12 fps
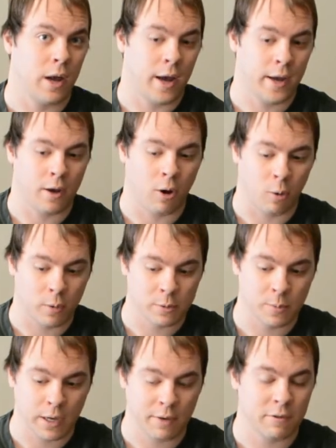I always
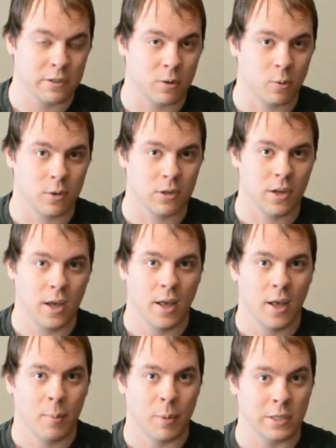bring a physical one
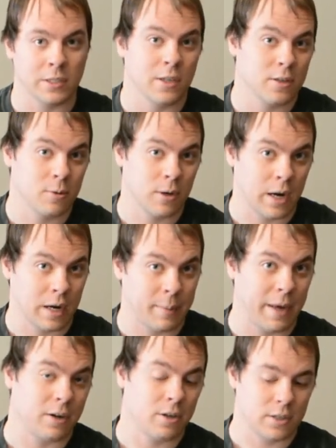because it doesn't run out of
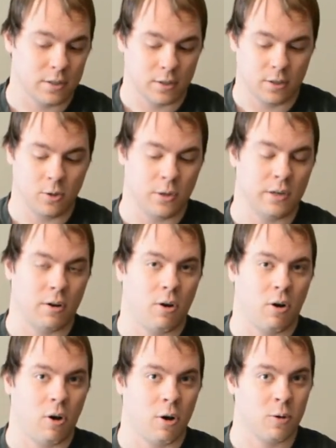batteries.
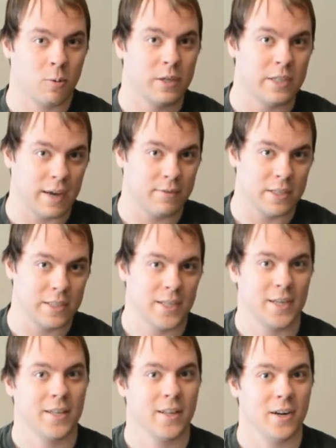Always have this
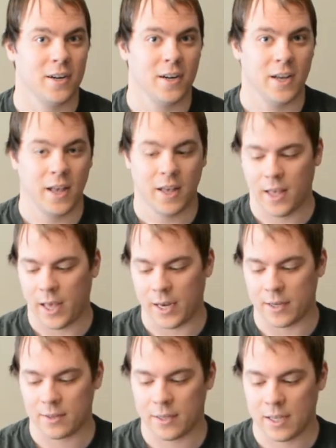sitting there, and
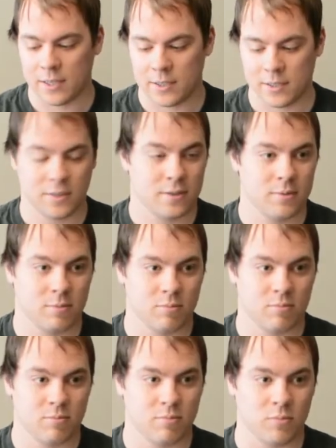unless
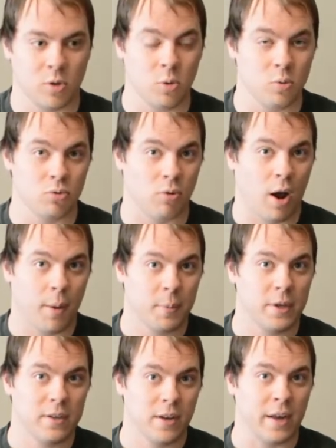you drop
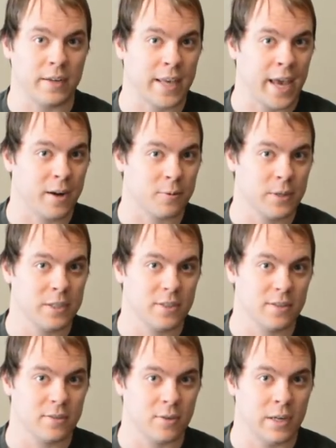it and can't reach
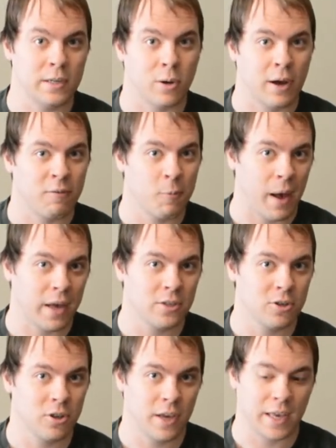it and don't have a
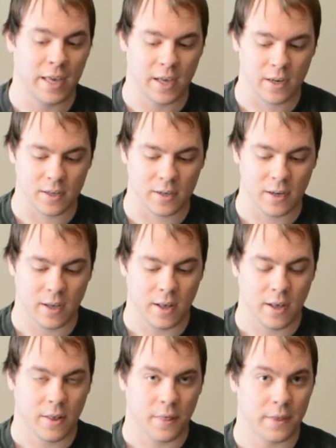passenger that can get it,
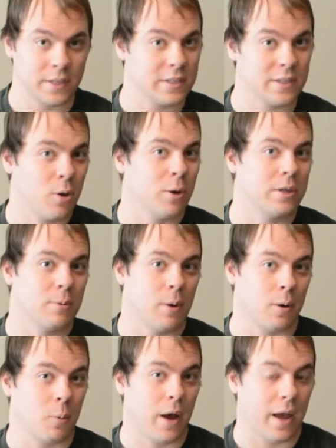this isn't going to
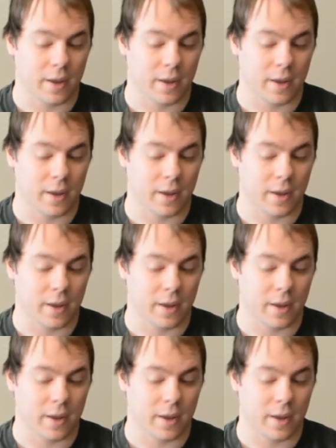run away.